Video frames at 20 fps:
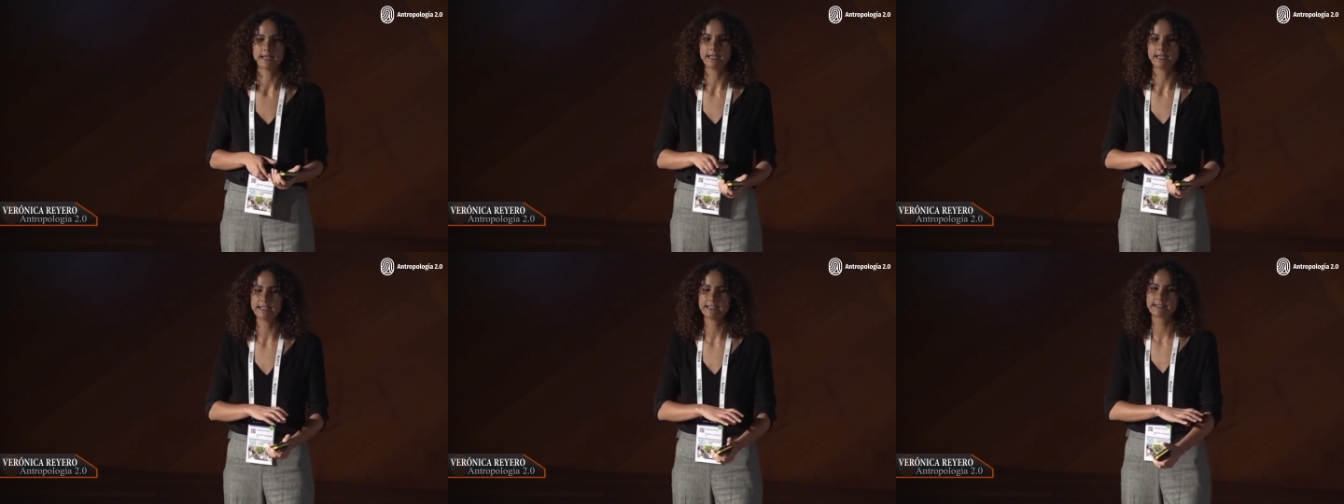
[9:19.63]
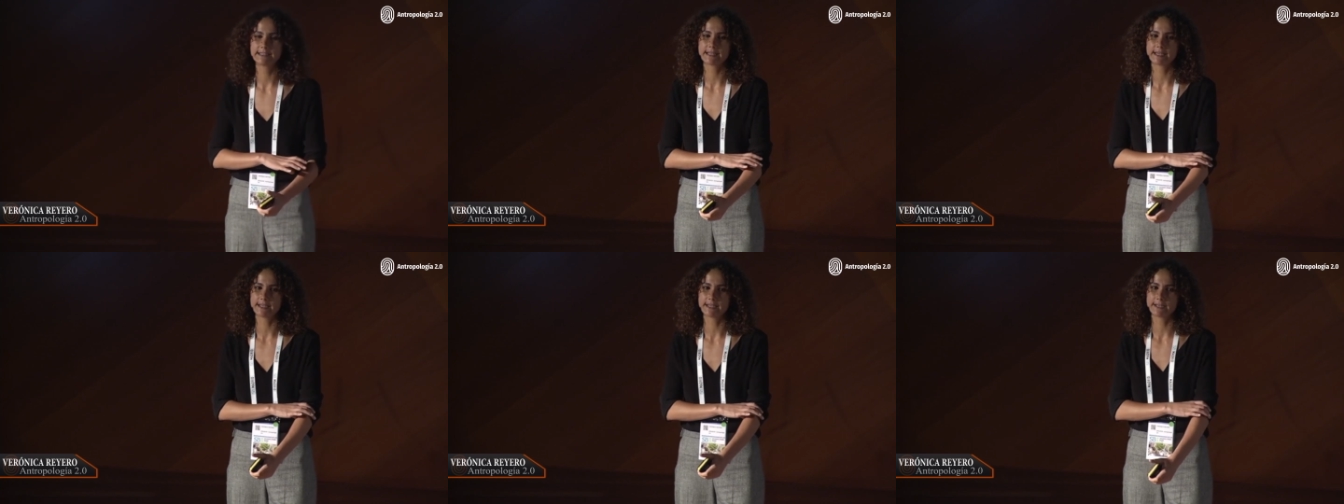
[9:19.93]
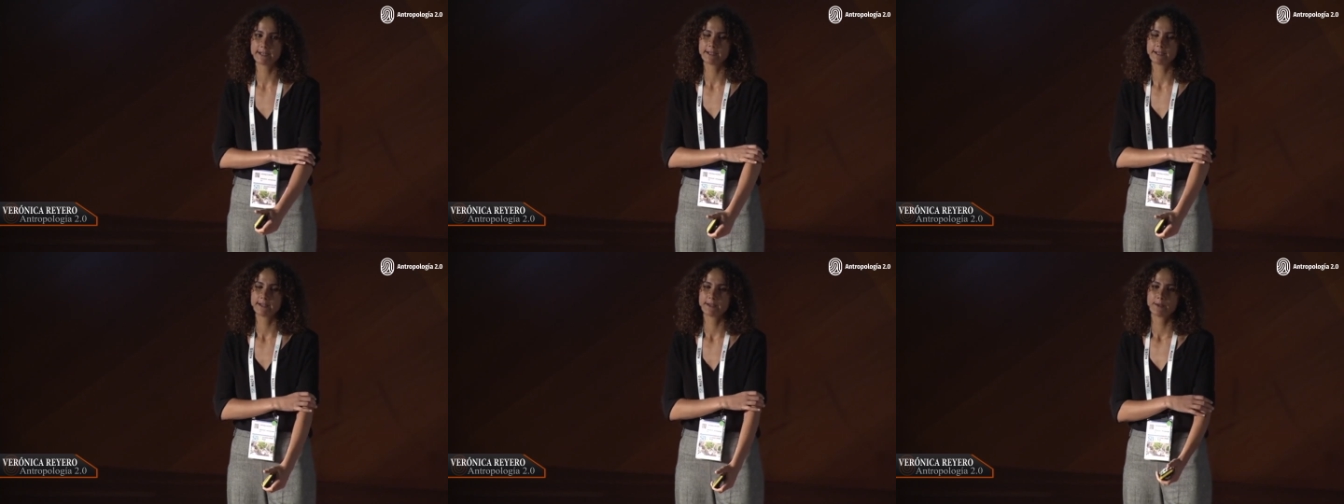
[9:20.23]
is
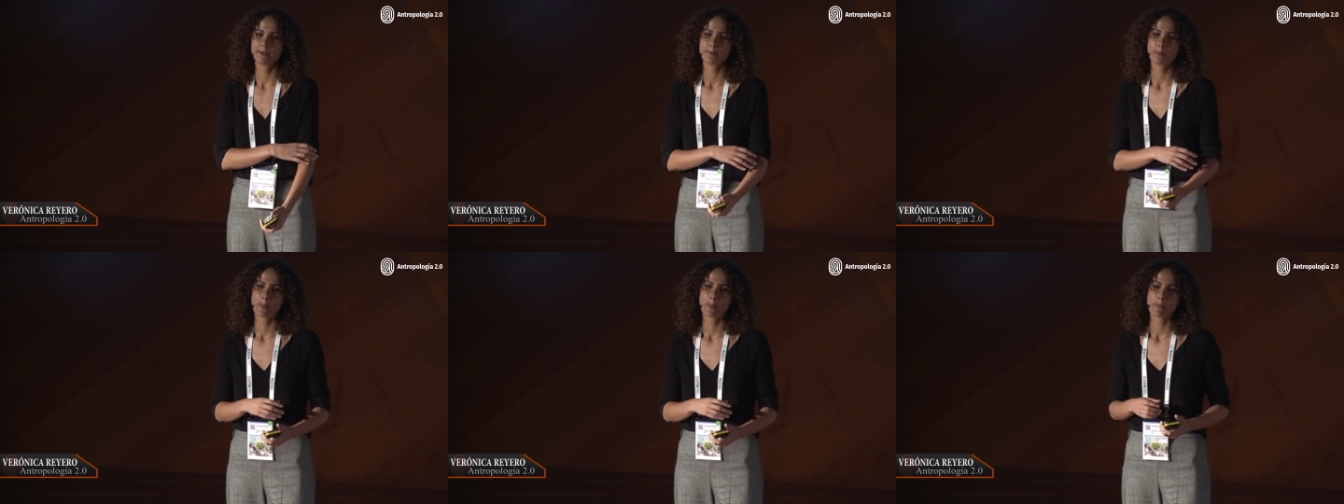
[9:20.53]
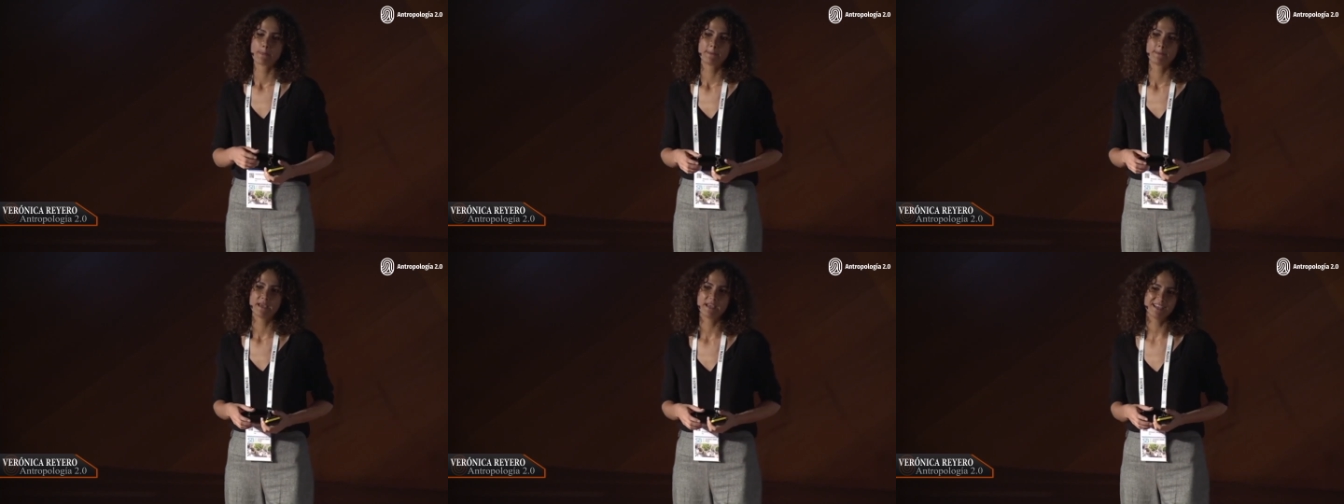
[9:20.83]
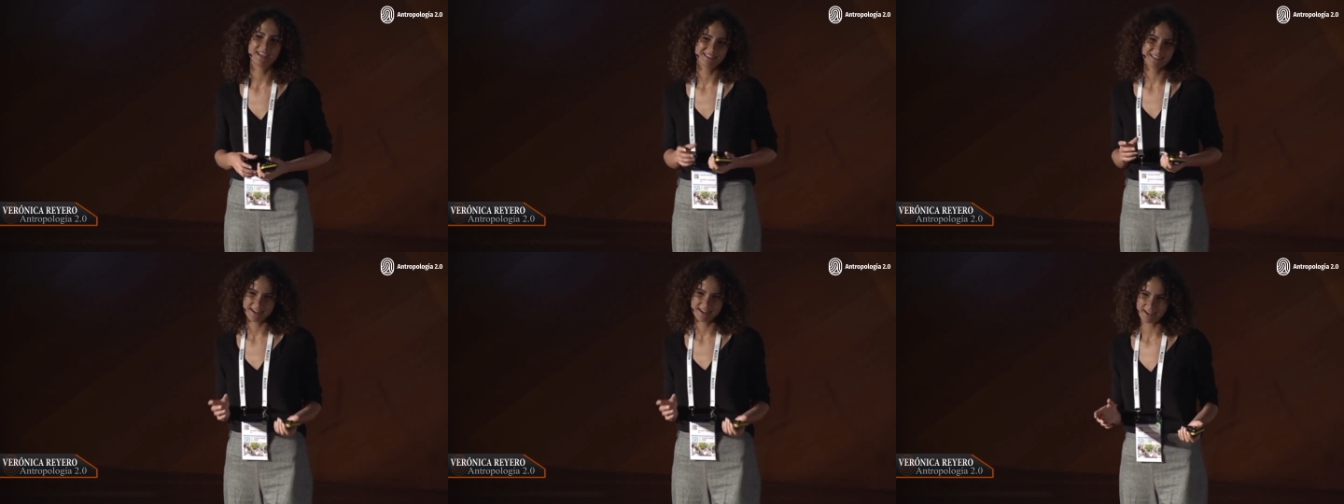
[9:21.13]
that
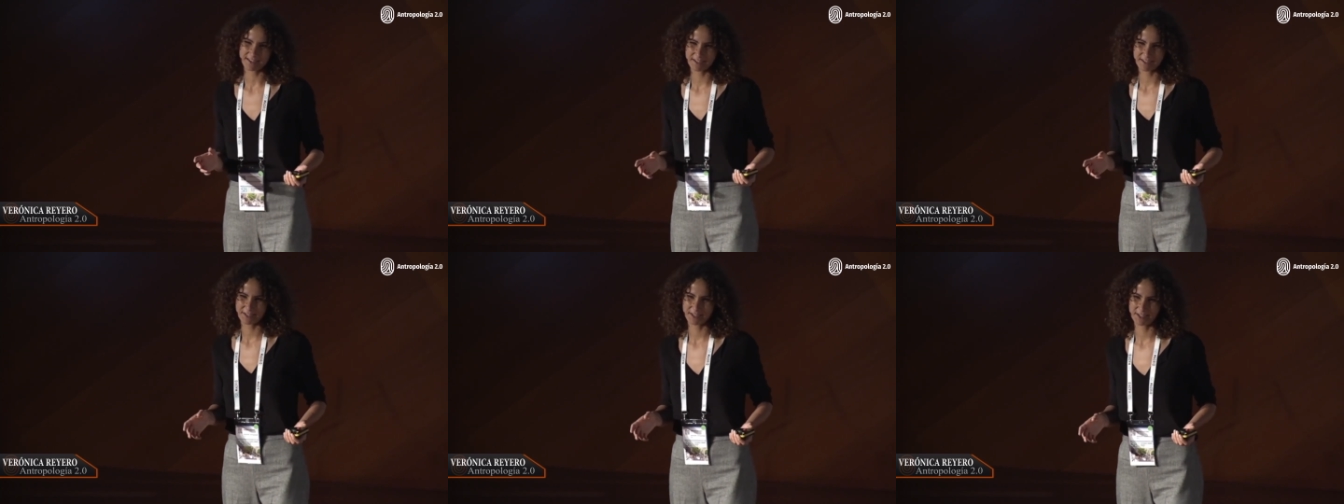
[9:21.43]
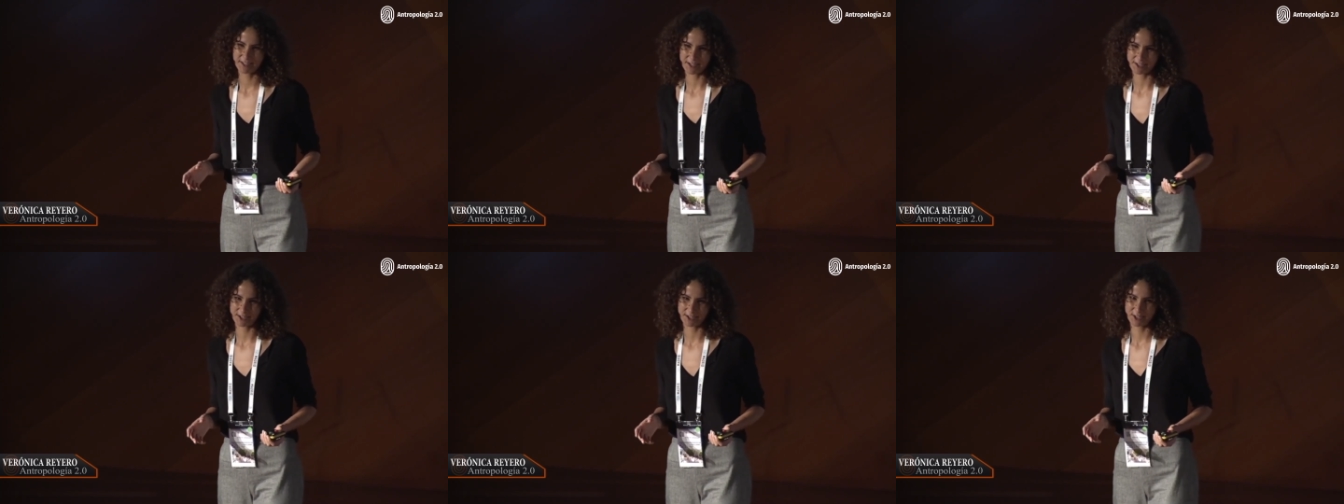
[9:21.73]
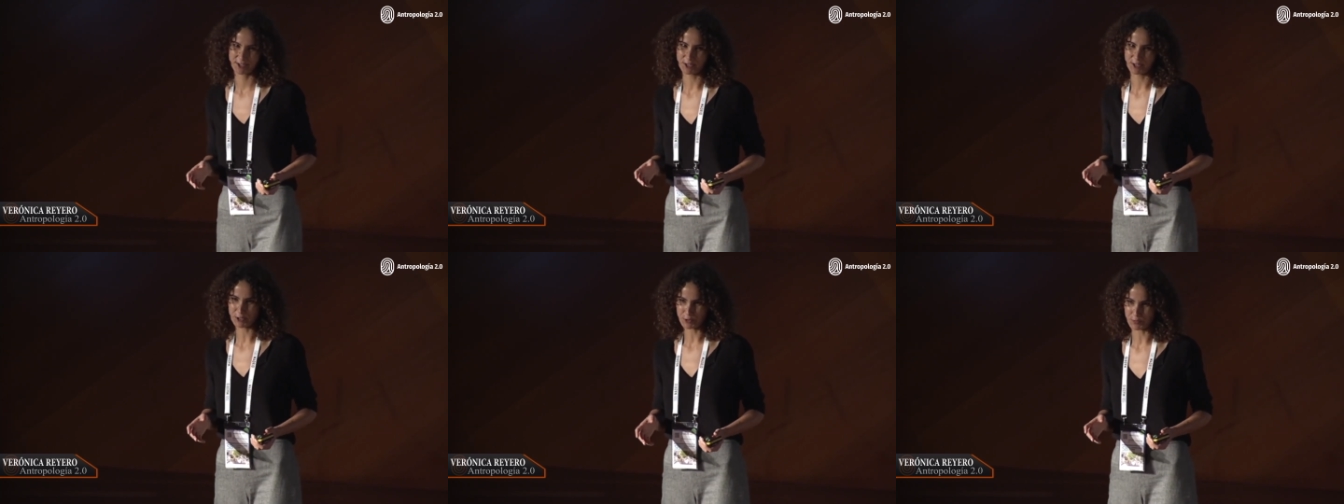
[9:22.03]
it's not such
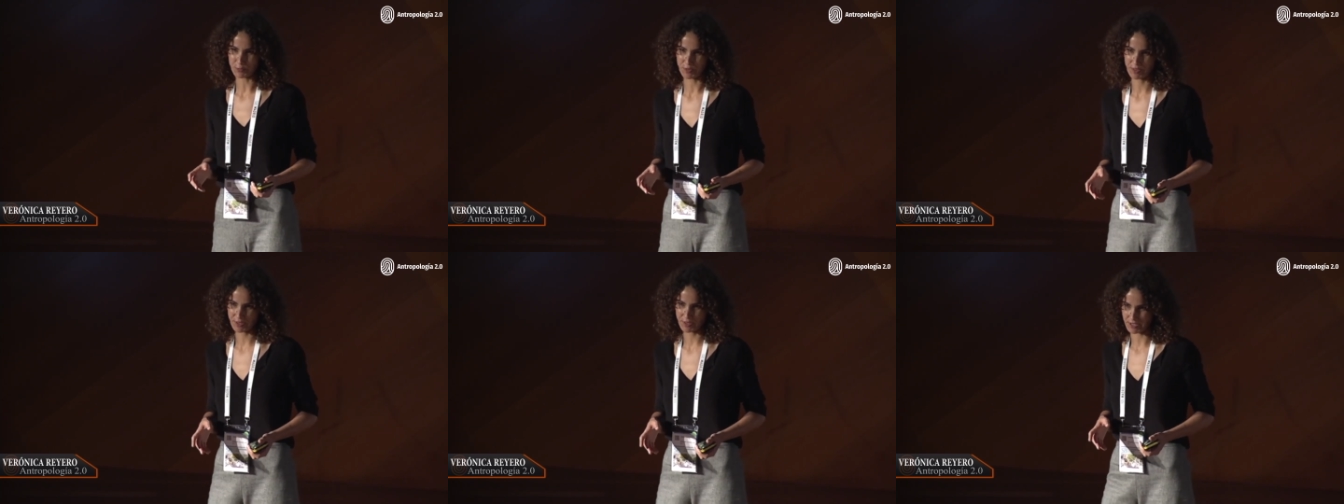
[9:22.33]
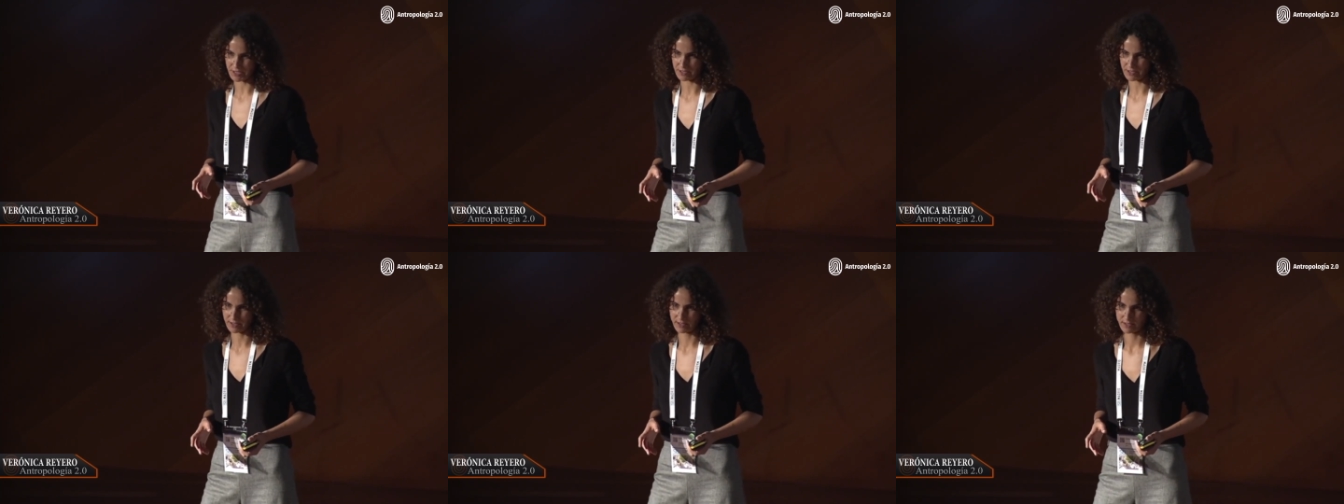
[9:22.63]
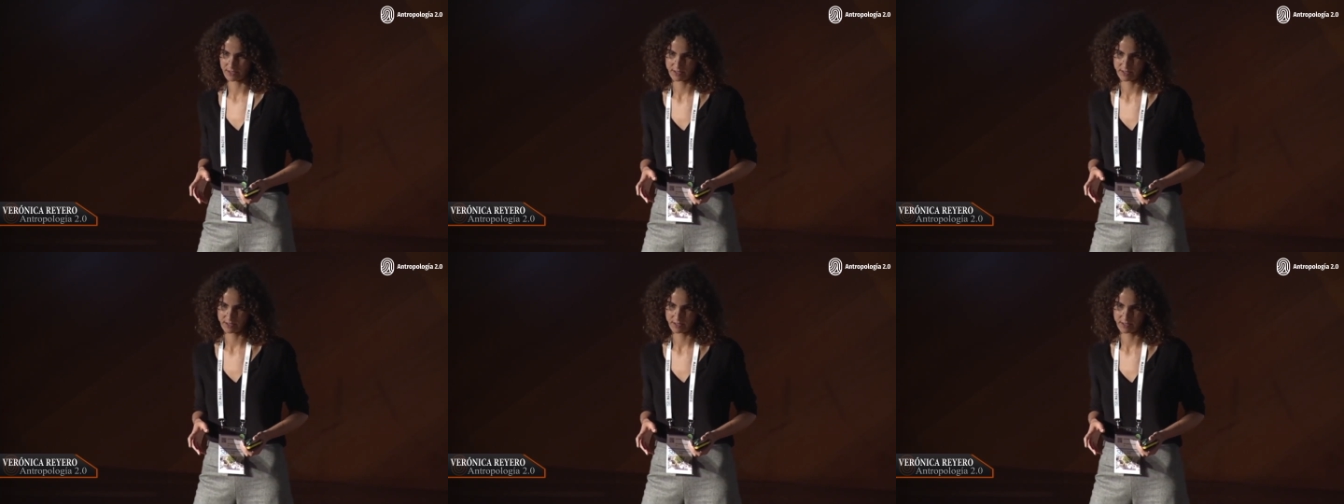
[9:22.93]
a new thing.